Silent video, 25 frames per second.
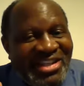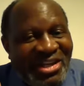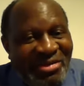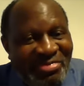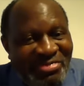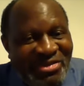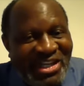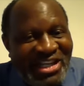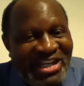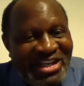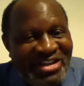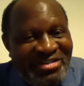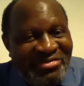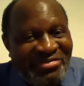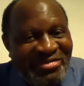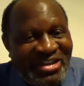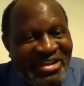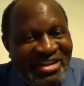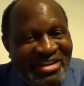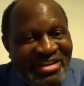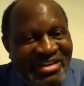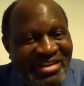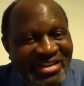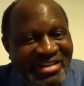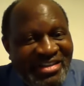chapter
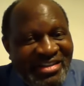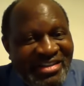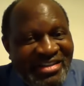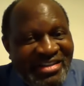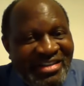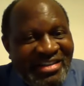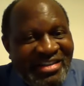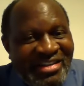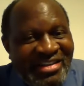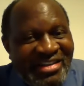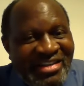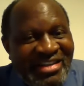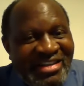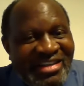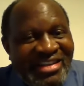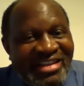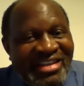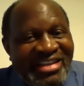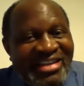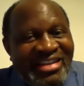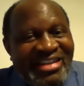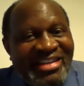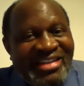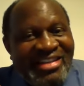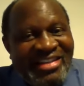11,
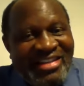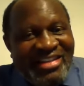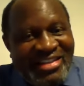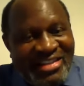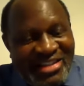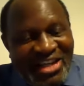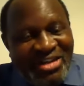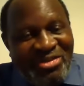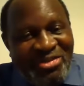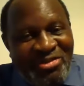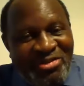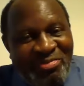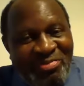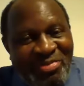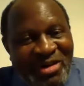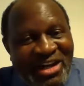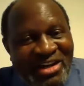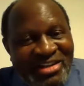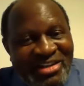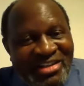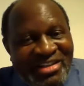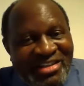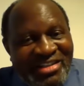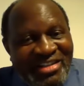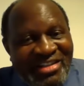the second
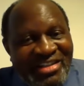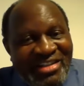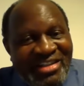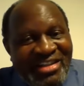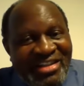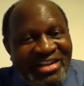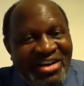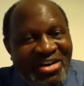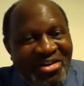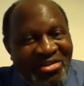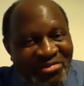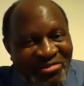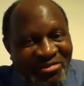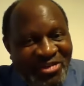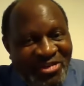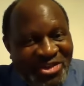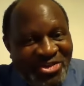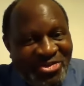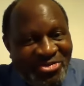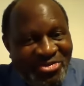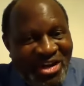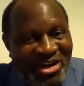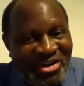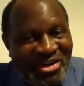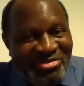part of
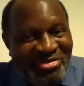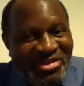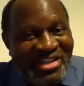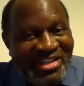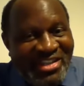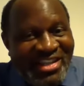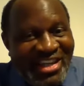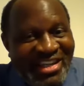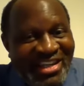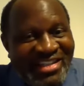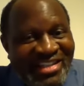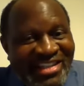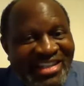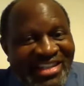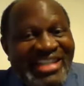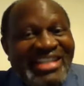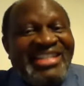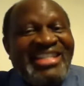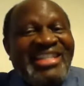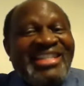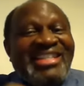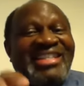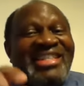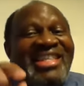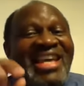verse 1, which says,
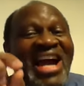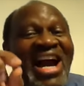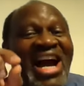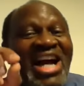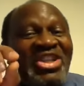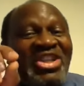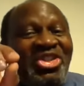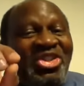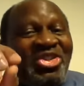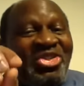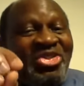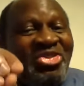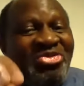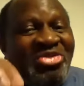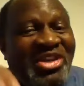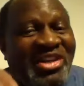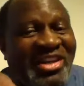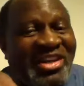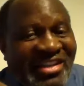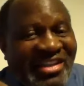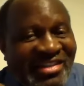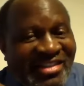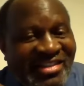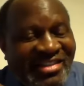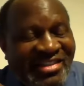it is the
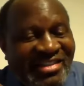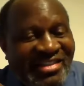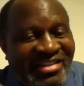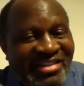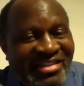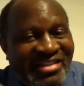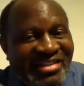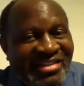assurance